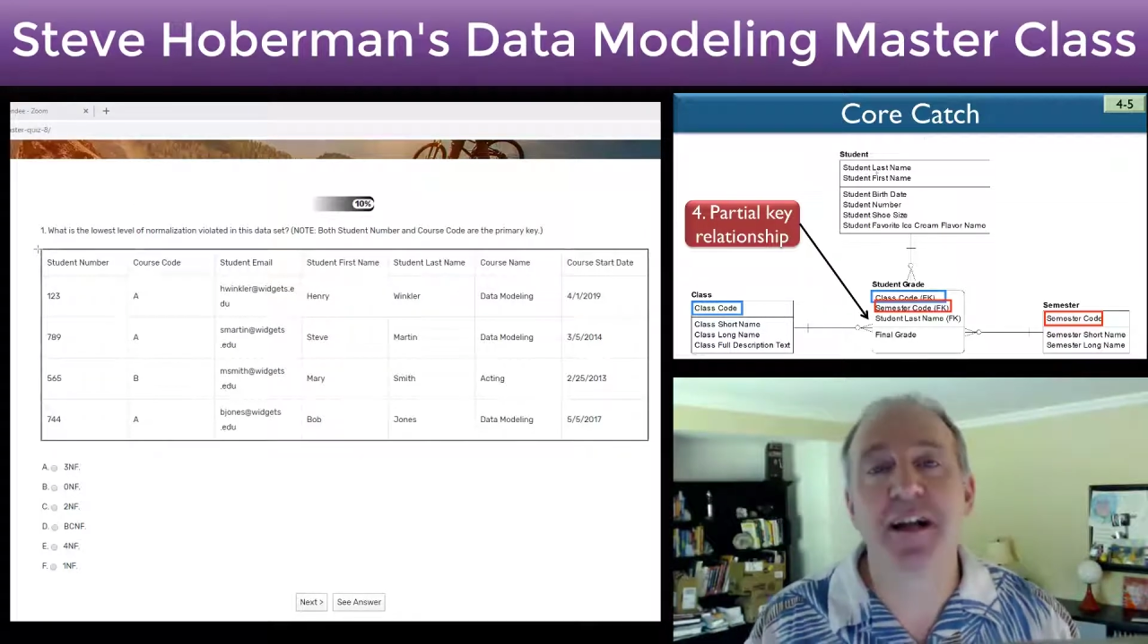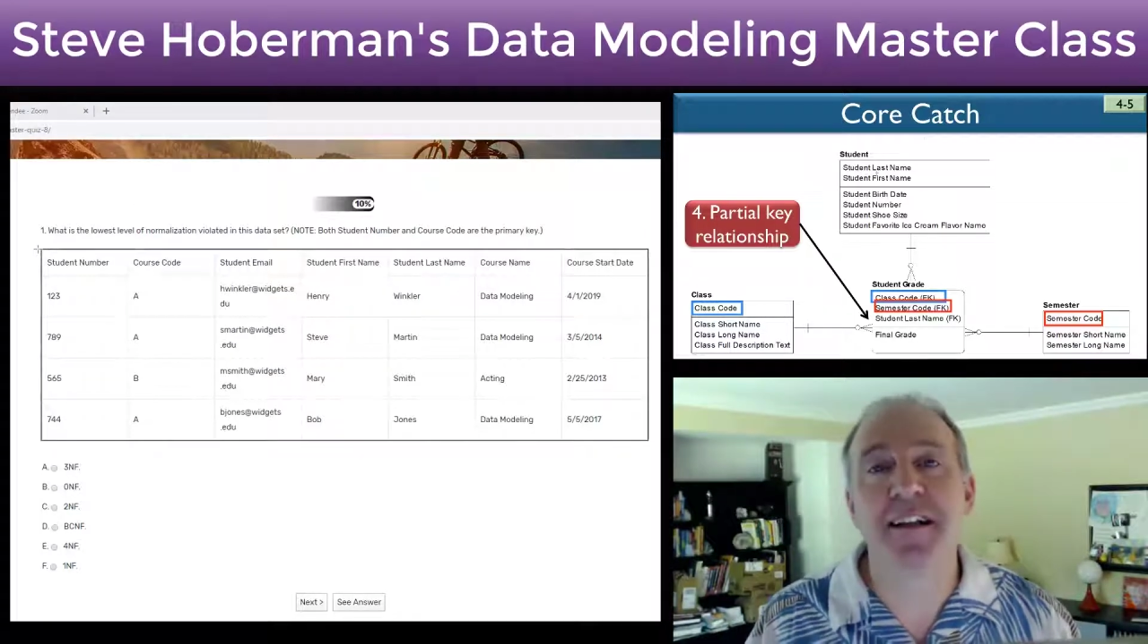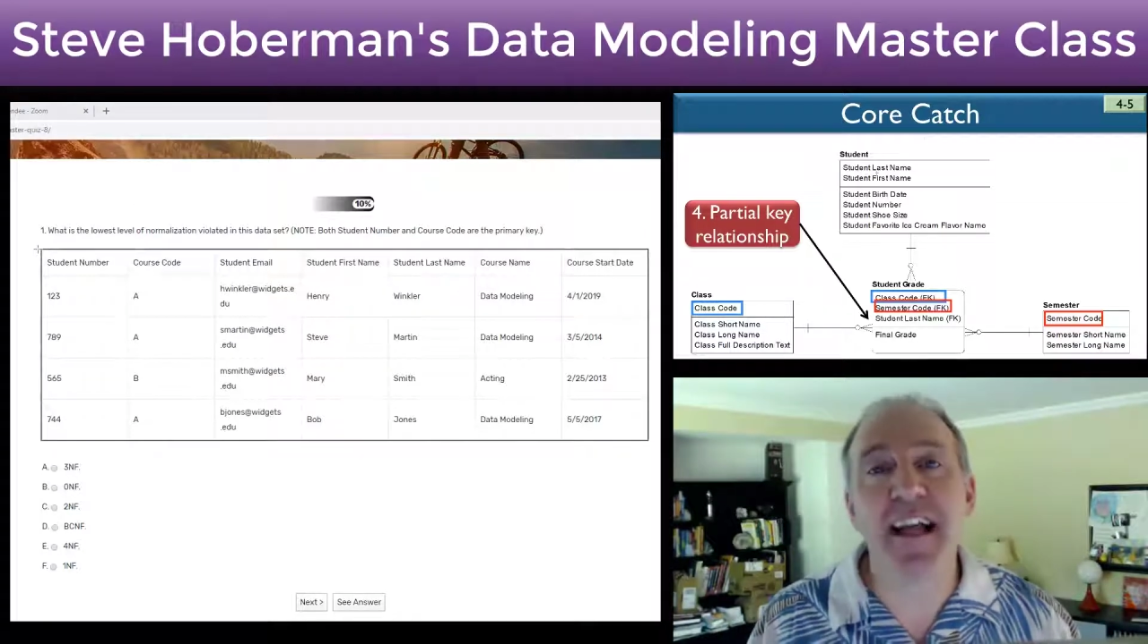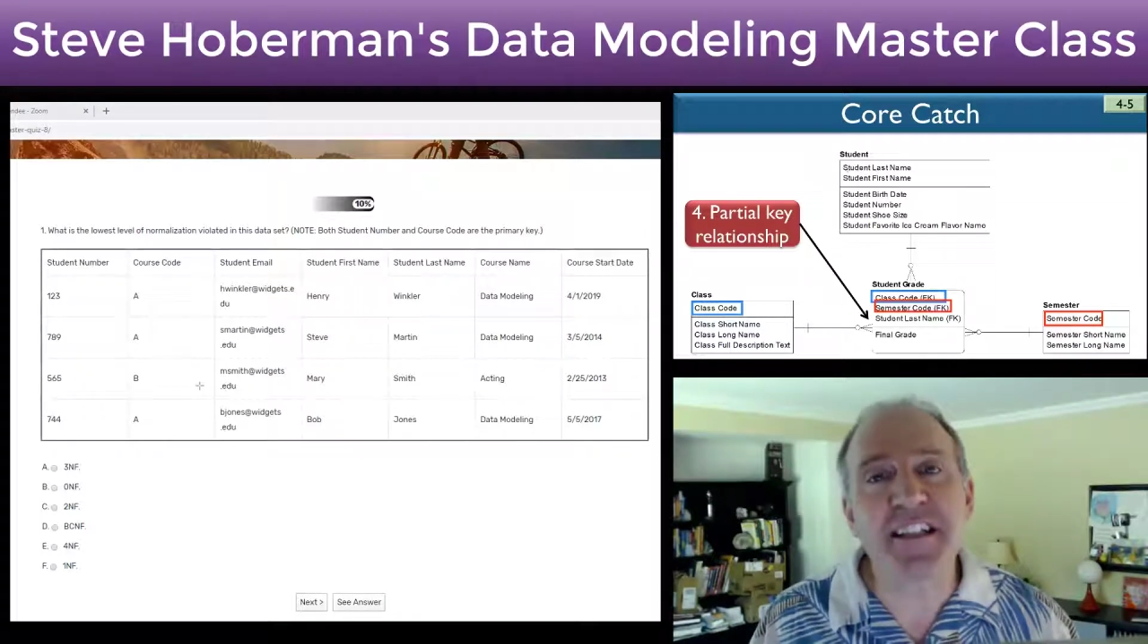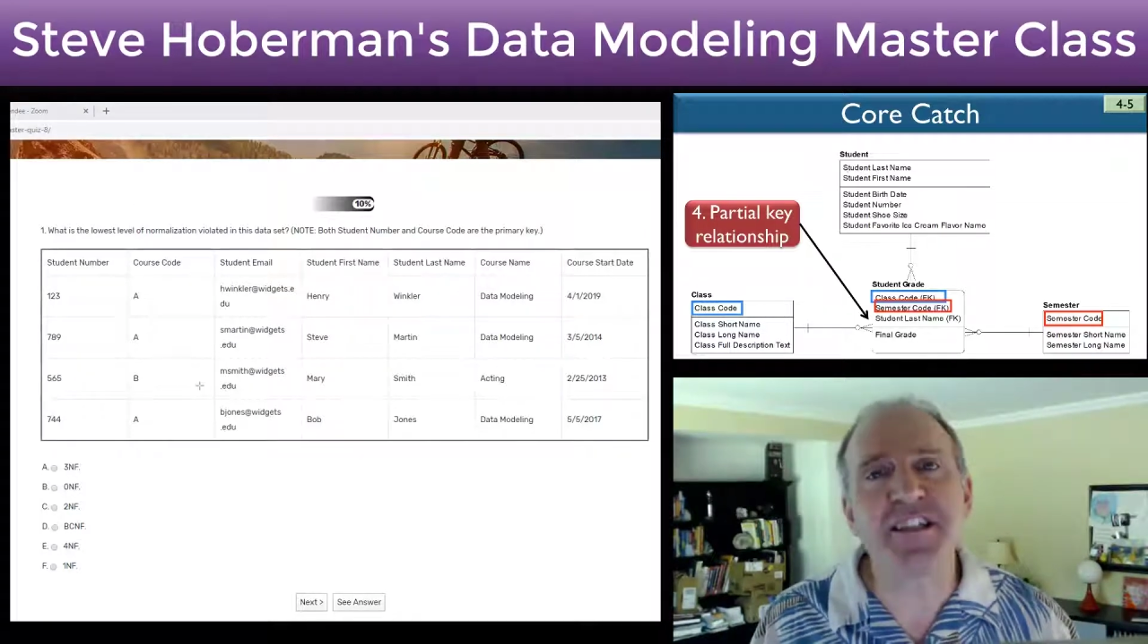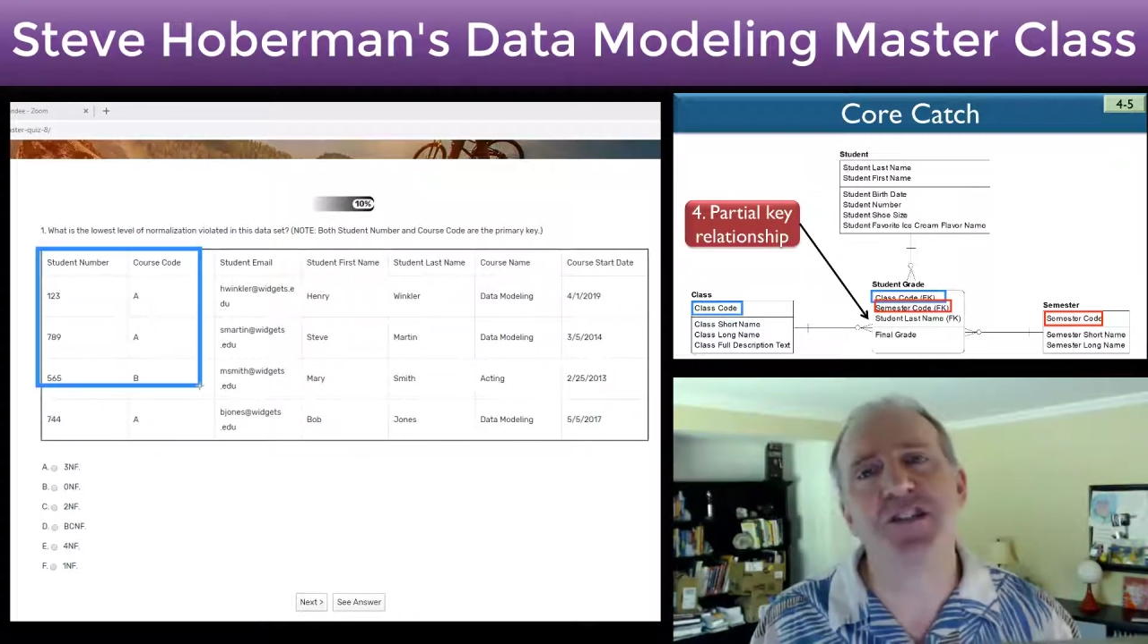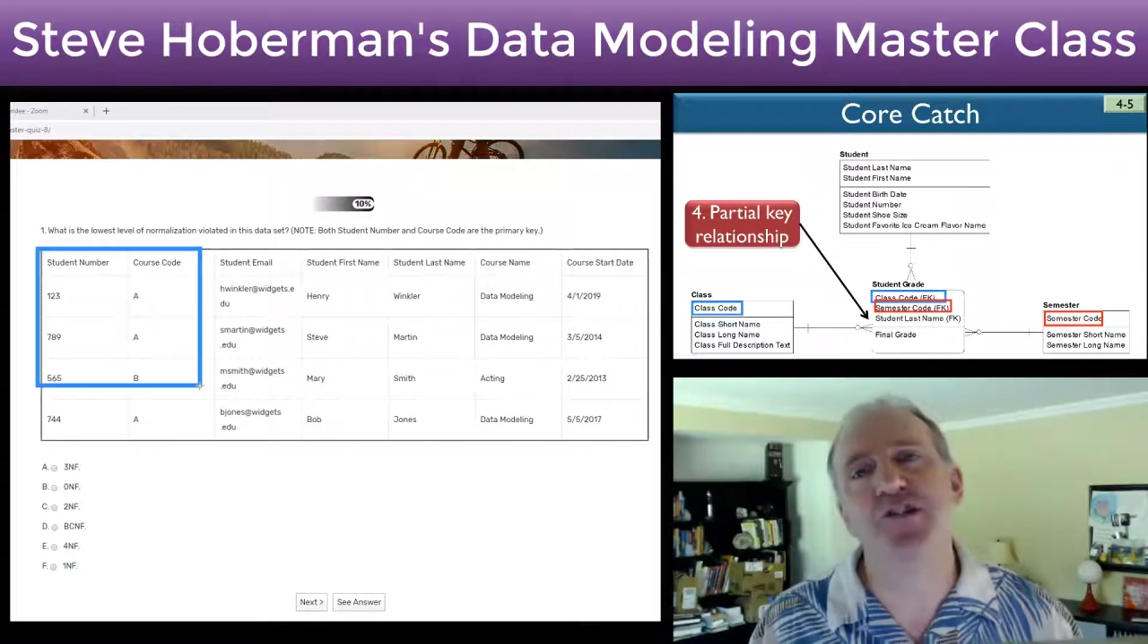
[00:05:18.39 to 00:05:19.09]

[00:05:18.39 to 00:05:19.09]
less